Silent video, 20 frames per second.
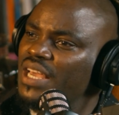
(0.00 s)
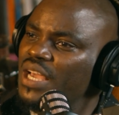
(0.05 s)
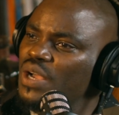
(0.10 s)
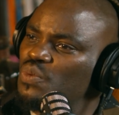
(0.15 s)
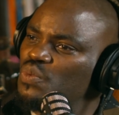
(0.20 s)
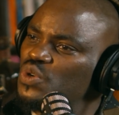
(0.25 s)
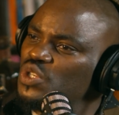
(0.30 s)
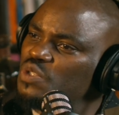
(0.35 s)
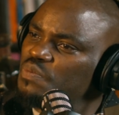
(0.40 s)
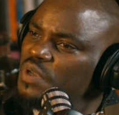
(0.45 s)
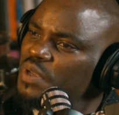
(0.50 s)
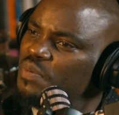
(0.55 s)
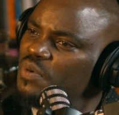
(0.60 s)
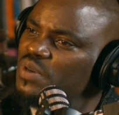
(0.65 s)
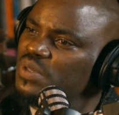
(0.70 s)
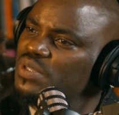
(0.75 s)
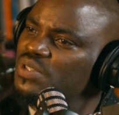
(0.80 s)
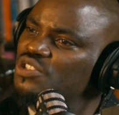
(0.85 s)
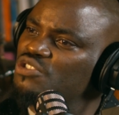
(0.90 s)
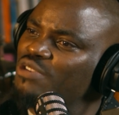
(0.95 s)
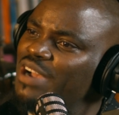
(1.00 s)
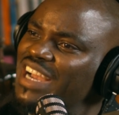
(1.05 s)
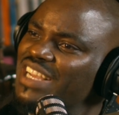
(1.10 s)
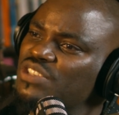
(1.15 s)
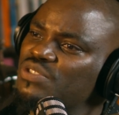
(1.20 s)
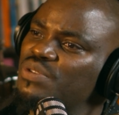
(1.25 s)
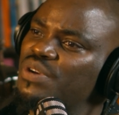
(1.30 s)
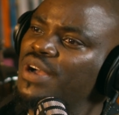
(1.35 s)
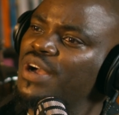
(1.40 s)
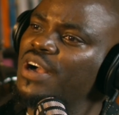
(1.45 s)
in which people try
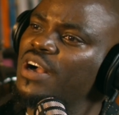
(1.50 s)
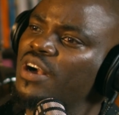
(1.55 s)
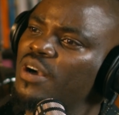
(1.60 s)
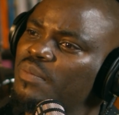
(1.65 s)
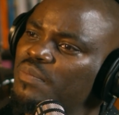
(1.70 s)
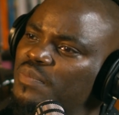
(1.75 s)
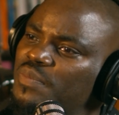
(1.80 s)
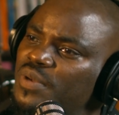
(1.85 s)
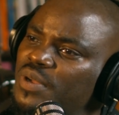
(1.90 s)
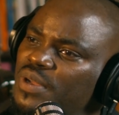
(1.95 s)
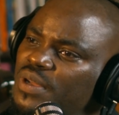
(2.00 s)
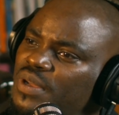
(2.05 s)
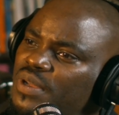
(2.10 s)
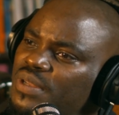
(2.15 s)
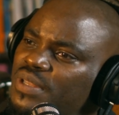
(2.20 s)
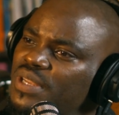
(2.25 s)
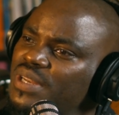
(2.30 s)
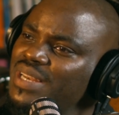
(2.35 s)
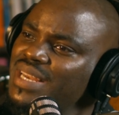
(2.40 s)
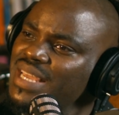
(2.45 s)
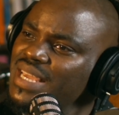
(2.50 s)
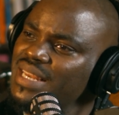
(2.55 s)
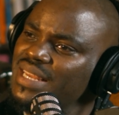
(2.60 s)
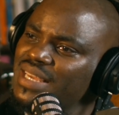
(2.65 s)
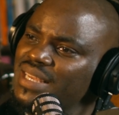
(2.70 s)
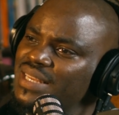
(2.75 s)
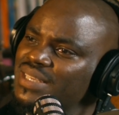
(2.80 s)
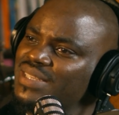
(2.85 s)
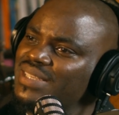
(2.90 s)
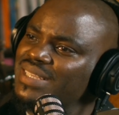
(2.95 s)
to help the
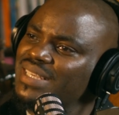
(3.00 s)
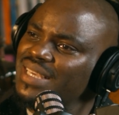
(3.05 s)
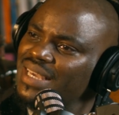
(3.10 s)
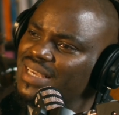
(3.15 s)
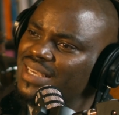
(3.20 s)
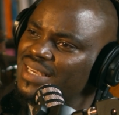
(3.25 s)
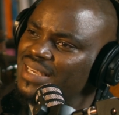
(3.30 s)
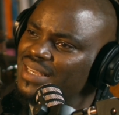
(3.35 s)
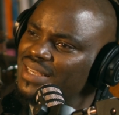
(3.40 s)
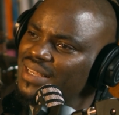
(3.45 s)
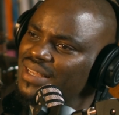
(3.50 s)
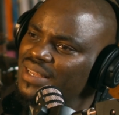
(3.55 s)
needy, the sick,